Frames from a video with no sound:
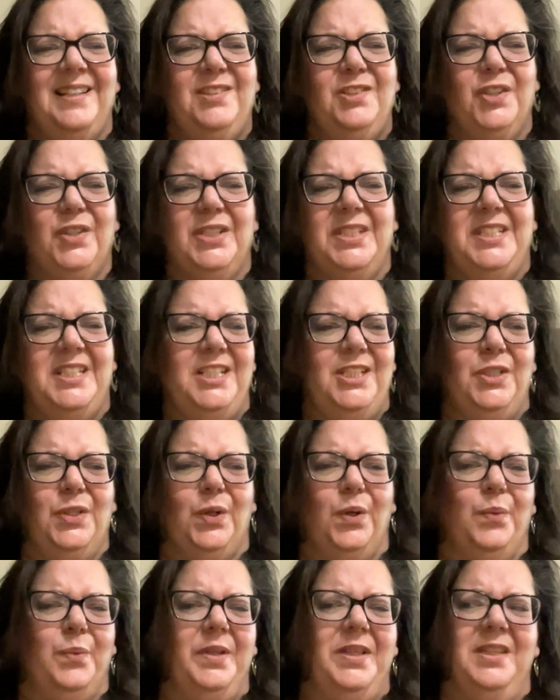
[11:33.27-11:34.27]
took a
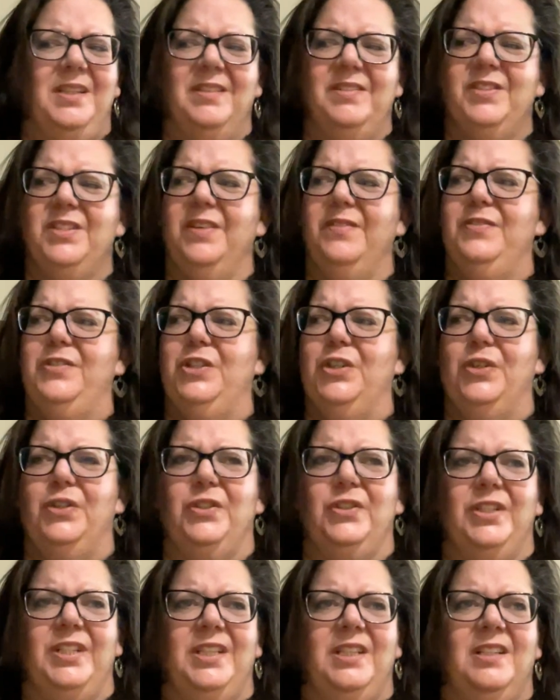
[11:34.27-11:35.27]
detour with the stuffed
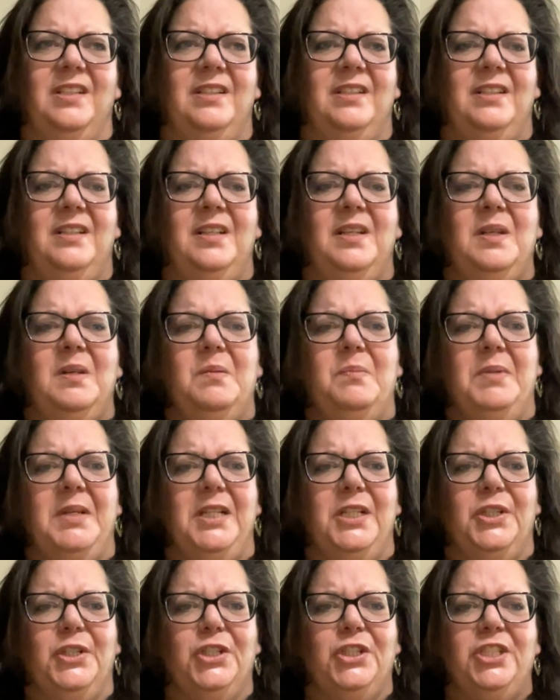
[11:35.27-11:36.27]
turtle and the pin
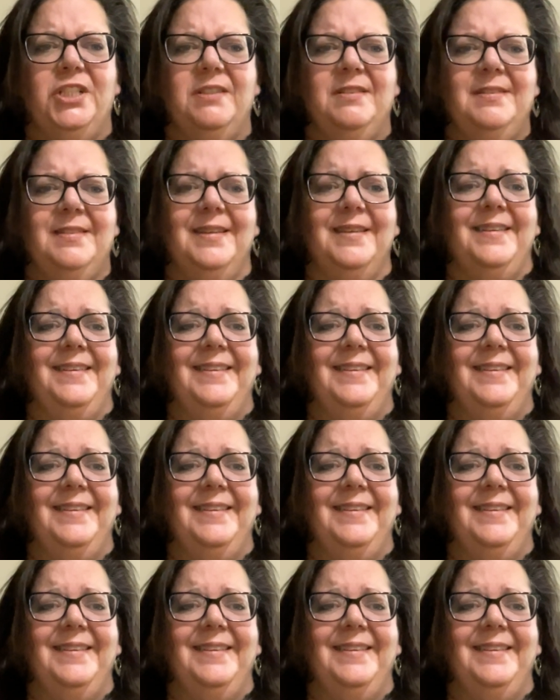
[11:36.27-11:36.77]
cushions.